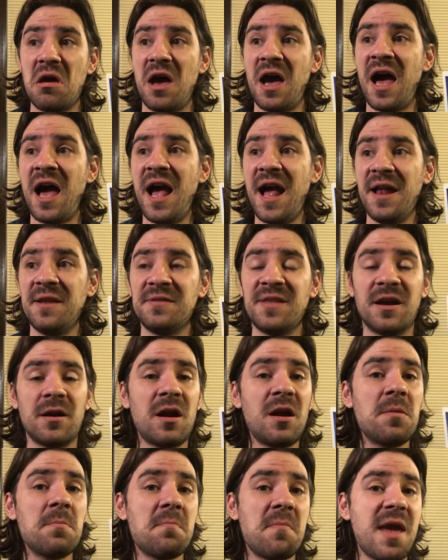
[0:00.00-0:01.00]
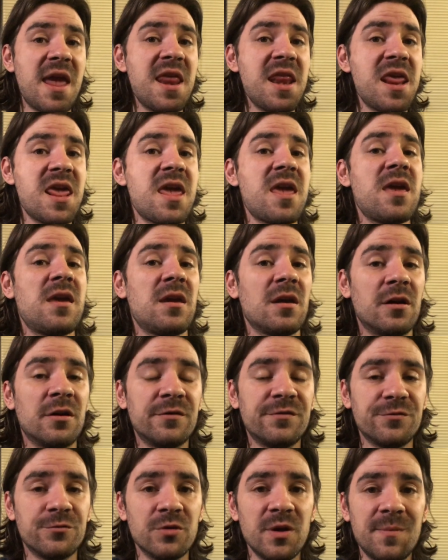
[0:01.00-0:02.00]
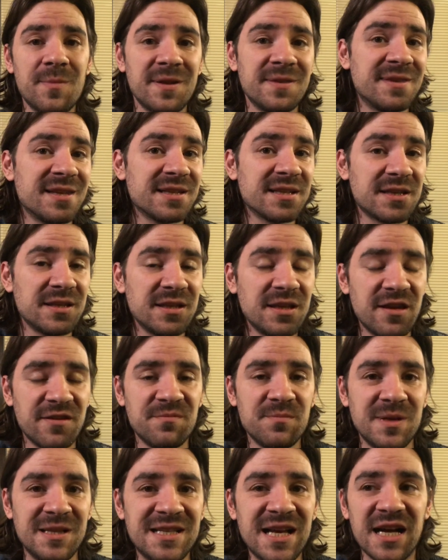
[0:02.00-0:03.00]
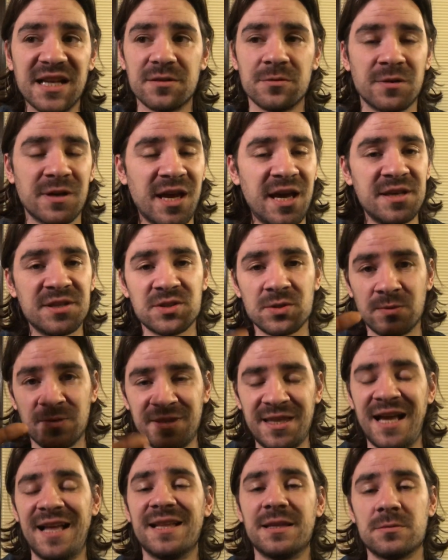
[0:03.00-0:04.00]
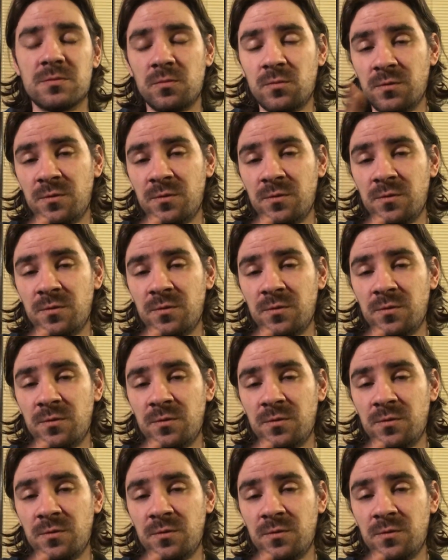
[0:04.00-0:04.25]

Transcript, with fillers: And there are many of women that can give me that. Okay, so that